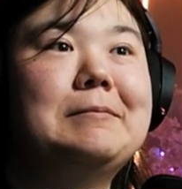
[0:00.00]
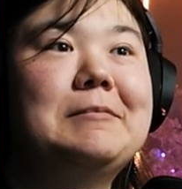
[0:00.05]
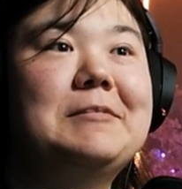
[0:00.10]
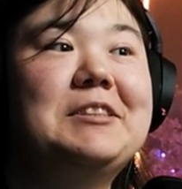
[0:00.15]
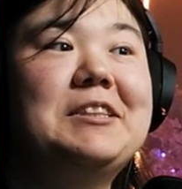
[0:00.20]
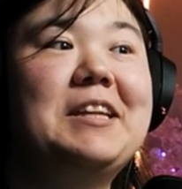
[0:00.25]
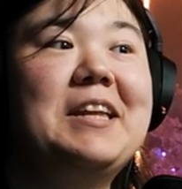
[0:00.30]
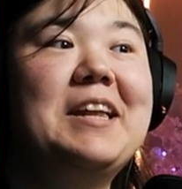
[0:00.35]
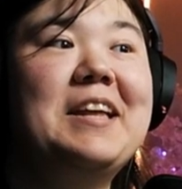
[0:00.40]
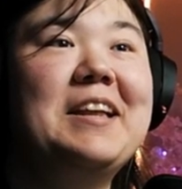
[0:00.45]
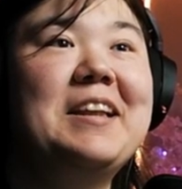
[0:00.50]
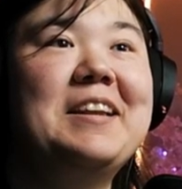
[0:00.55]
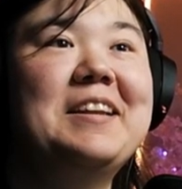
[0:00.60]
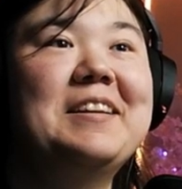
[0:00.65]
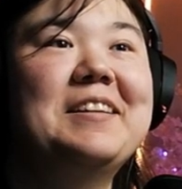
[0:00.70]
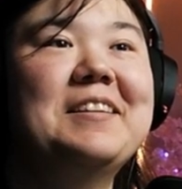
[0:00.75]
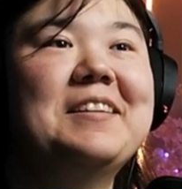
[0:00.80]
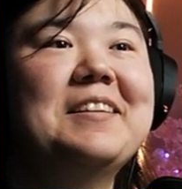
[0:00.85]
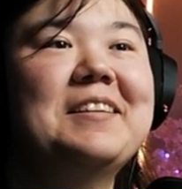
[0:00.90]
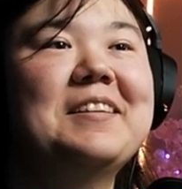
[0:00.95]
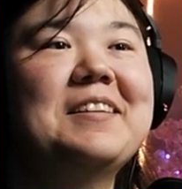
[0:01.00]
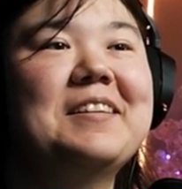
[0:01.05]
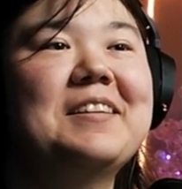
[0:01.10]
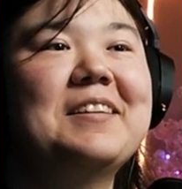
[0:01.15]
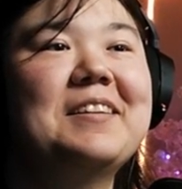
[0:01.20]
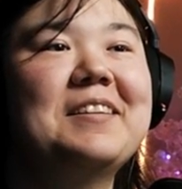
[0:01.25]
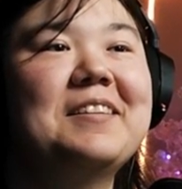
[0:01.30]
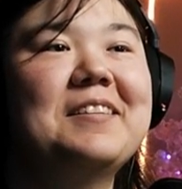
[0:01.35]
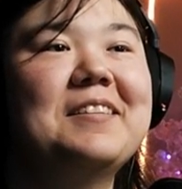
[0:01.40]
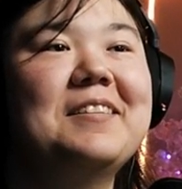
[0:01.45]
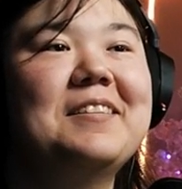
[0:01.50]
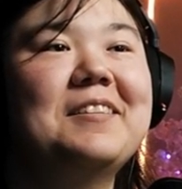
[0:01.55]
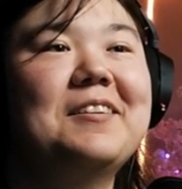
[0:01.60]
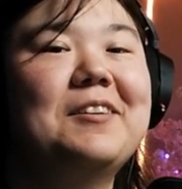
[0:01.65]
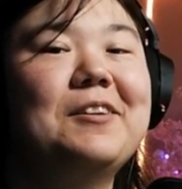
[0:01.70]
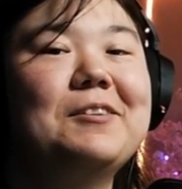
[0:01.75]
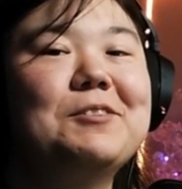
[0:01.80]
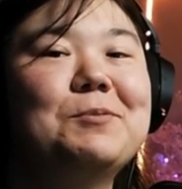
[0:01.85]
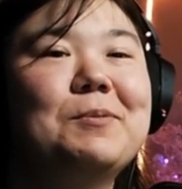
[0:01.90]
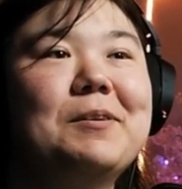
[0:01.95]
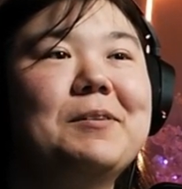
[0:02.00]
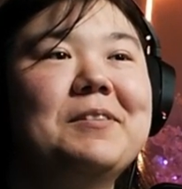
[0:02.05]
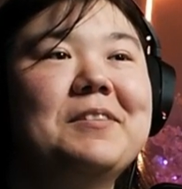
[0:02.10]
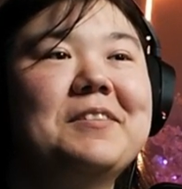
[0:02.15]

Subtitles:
She did it. Close one.